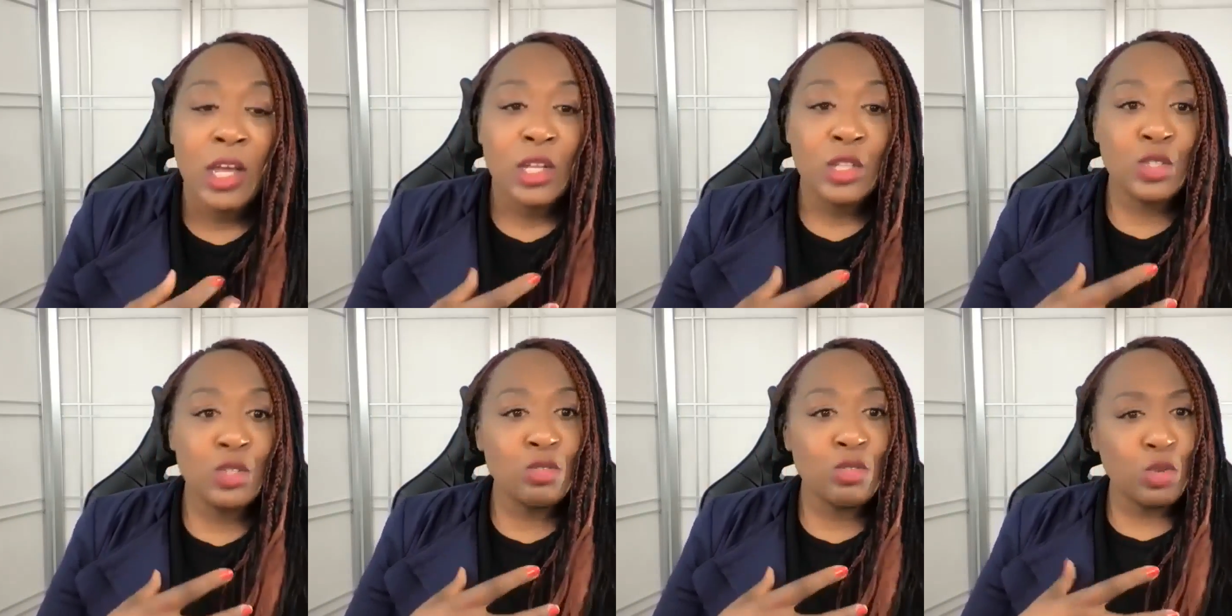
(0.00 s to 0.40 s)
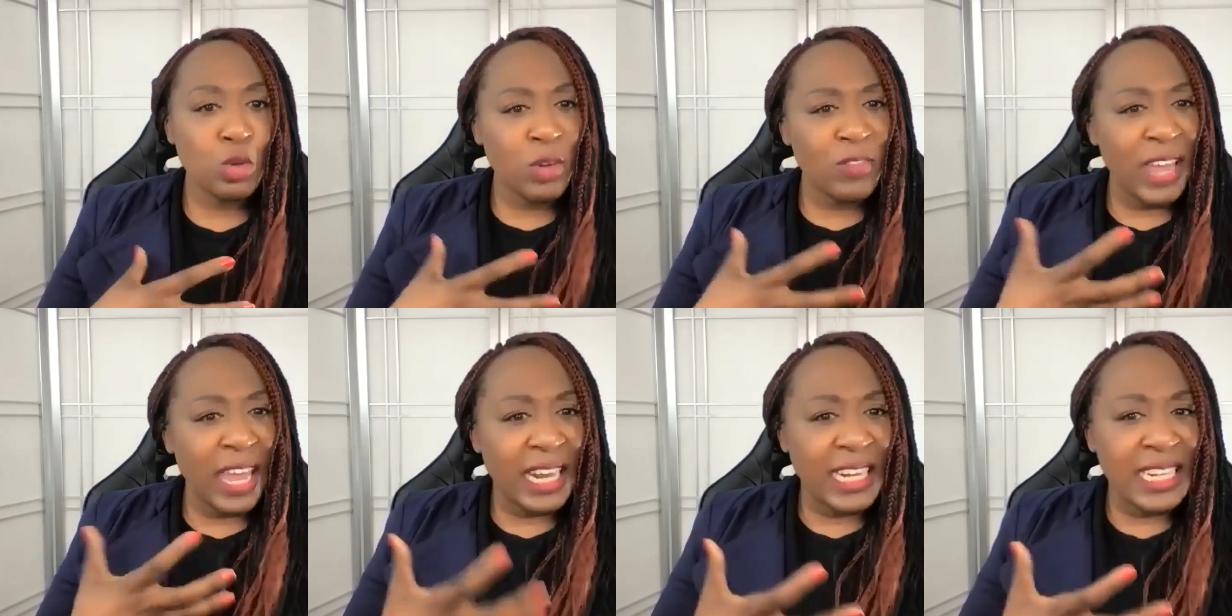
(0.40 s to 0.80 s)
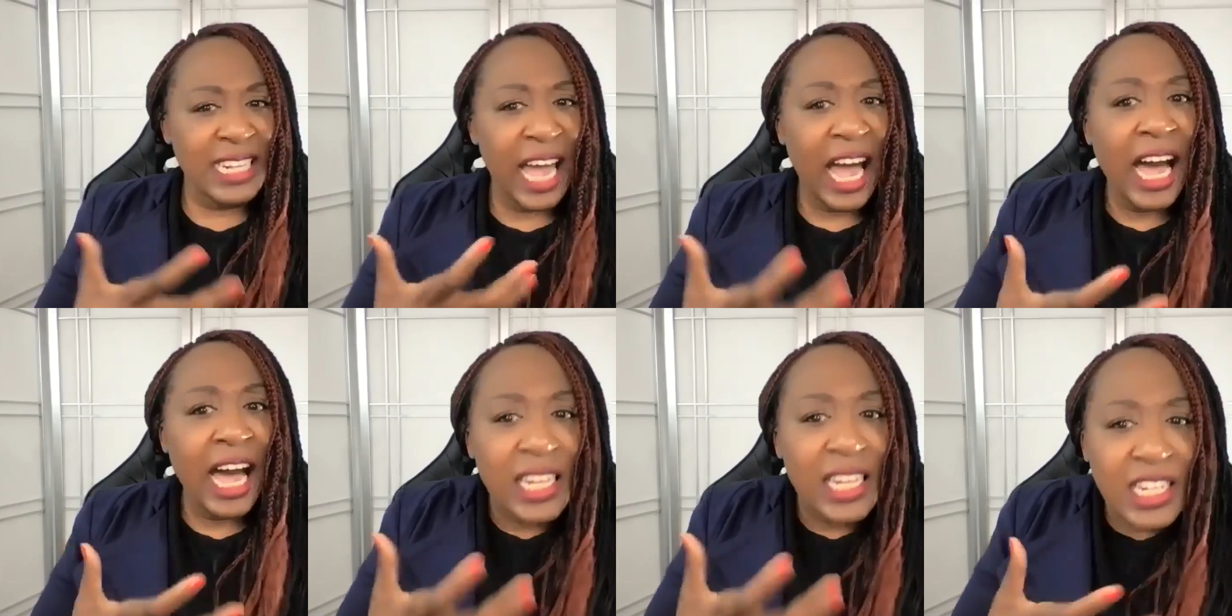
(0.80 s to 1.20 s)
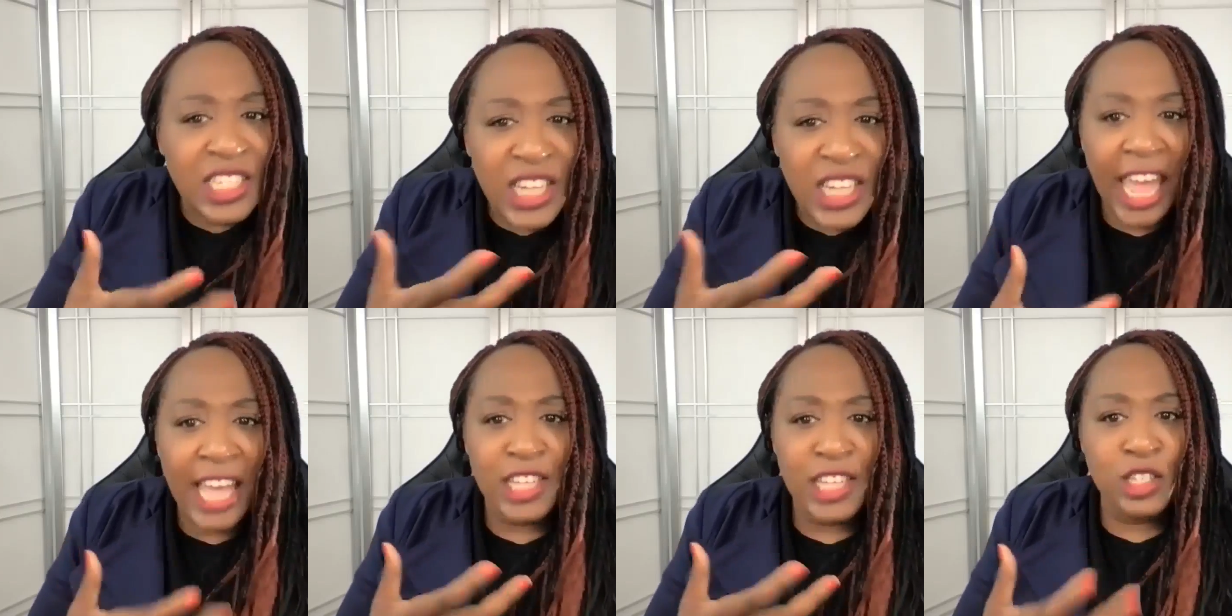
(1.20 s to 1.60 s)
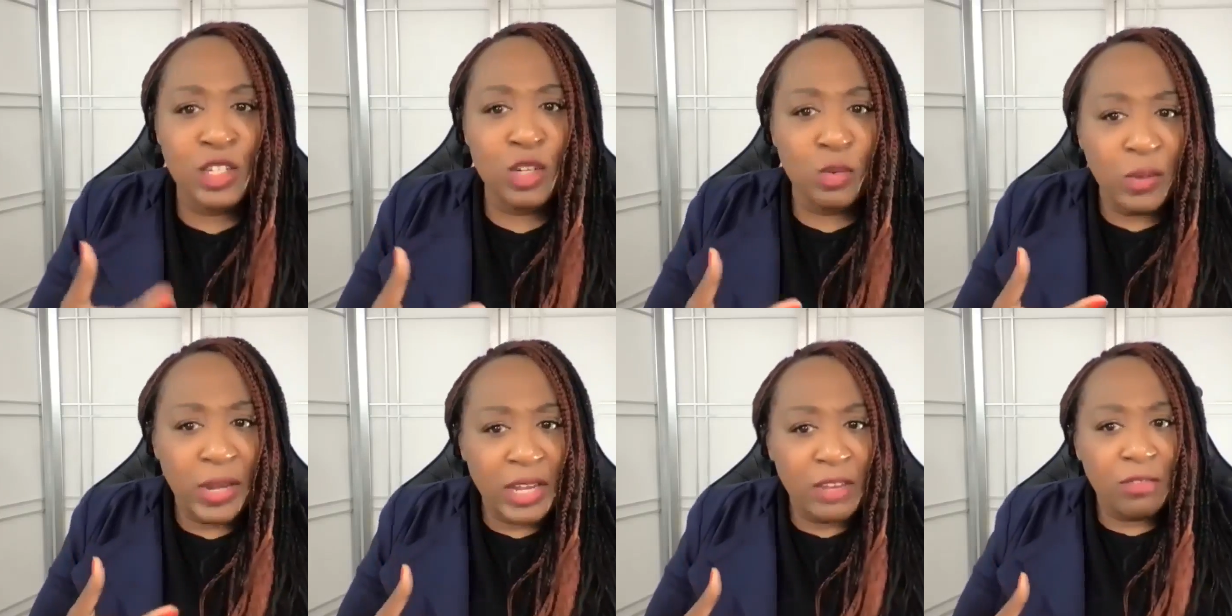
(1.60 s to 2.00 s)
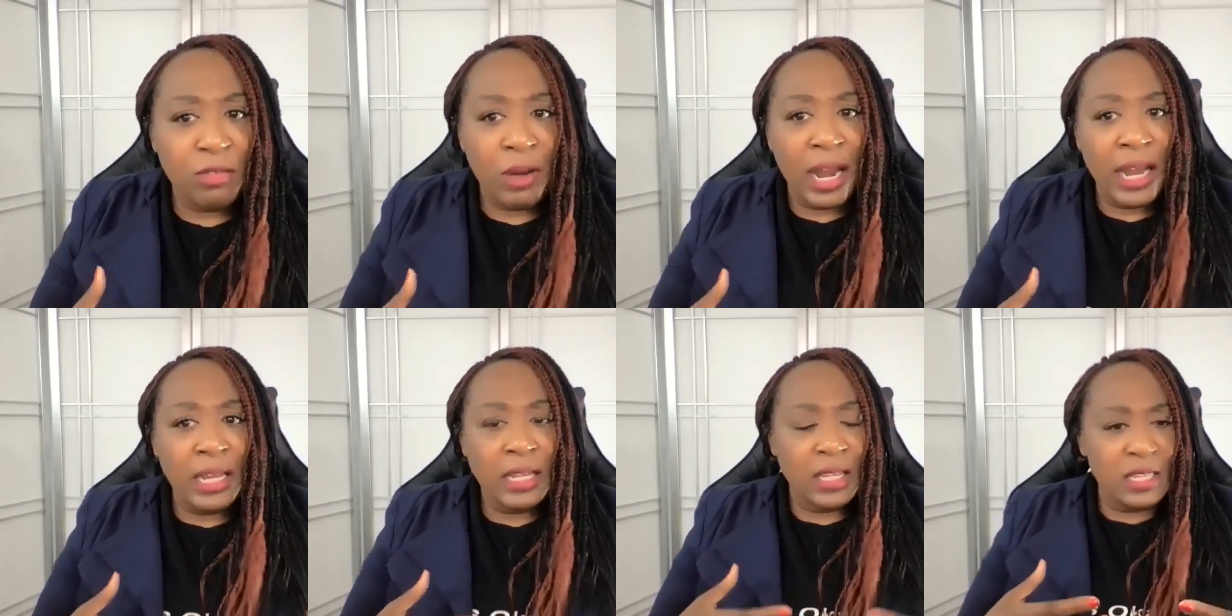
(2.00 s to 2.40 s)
to sort of acknowledge as grief, right?